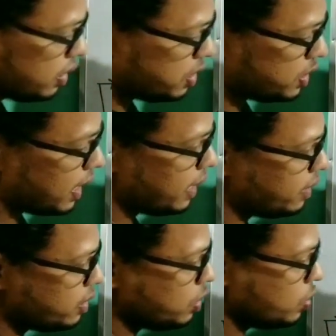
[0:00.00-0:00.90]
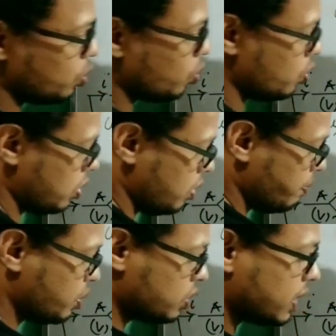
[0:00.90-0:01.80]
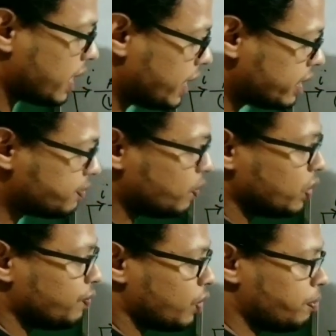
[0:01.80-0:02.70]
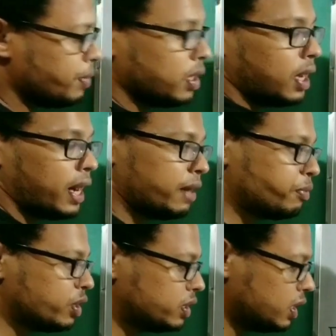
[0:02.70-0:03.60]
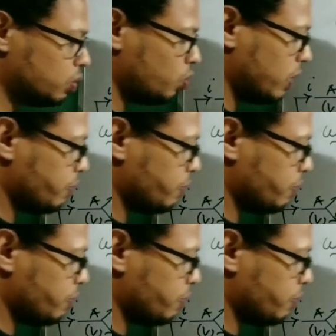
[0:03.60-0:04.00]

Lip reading: this is high, this is low, because the current is flowing from higher potential to lower